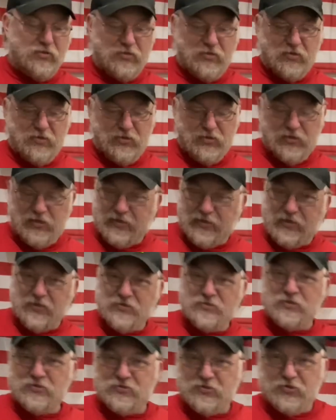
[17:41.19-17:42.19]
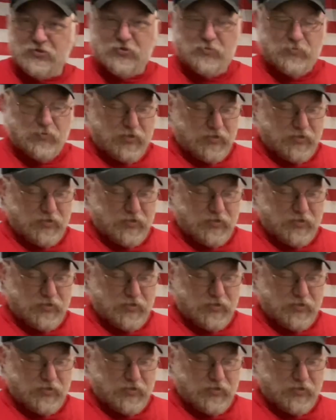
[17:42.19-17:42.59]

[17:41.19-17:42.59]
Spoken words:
I guess that's a good way